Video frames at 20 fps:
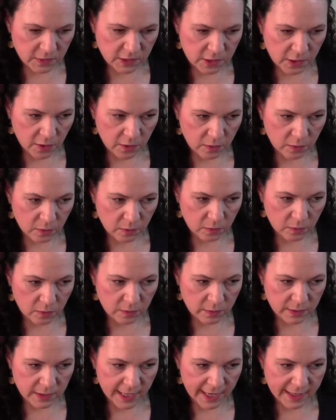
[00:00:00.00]

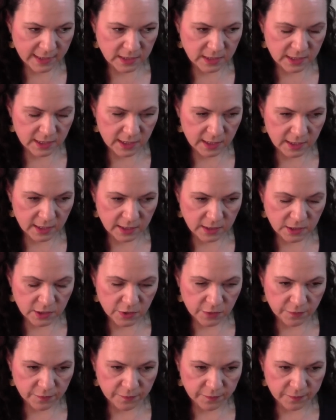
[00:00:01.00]
So that's
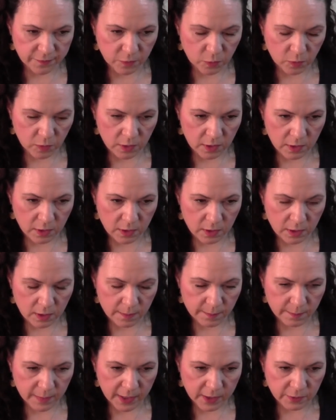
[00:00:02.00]
it
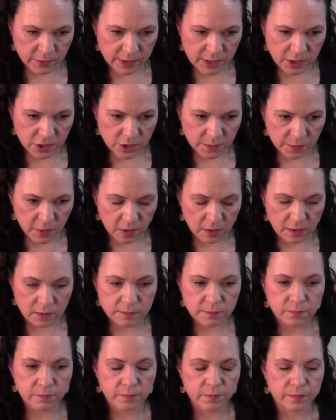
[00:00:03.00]
for Micronesia
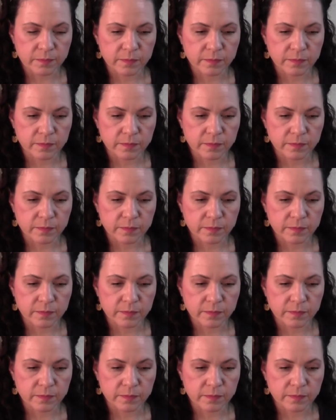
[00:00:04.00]
Mall.